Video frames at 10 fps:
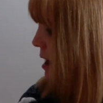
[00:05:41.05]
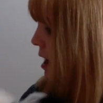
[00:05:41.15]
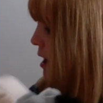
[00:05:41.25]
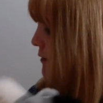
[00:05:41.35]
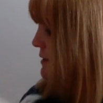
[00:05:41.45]

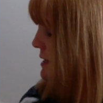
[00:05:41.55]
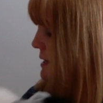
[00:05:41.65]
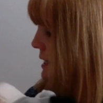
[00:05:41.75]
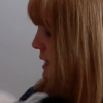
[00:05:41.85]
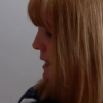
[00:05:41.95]
After
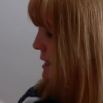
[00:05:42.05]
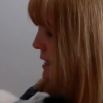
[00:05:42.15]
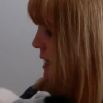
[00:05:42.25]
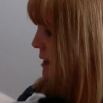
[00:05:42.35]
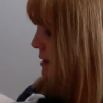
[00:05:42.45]
singing
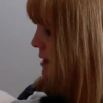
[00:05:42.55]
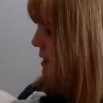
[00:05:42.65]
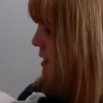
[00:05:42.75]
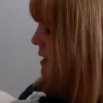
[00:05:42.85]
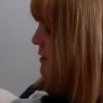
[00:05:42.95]
together,
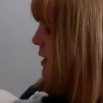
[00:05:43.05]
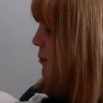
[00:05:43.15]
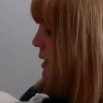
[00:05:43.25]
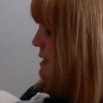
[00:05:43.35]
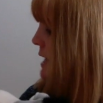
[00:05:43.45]
they
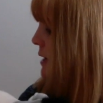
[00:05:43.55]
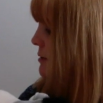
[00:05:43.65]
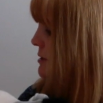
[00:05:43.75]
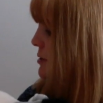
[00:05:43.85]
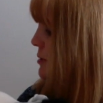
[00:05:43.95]
went
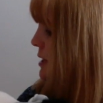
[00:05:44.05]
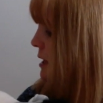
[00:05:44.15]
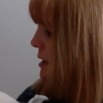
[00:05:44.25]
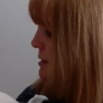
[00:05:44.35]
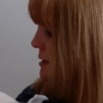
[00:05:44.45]
out to a
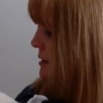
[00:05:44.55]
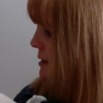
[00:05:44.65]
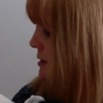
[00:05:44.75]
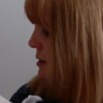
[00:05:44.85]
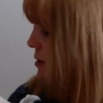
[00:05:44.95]
garden
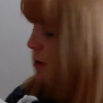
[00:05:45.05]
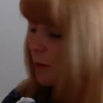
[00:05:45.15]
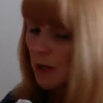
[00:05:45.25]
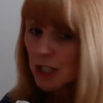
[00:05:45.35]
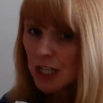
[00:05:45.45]

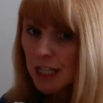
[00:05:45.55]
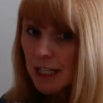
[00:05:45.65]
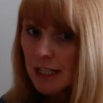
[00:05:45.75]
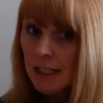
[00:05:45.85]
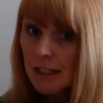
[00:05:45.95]
where
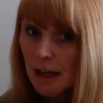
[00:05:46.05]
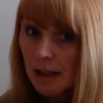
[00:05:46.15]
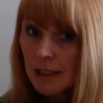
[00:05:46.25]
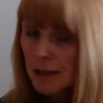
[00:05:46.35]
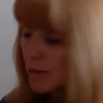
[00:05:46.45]
Jesus started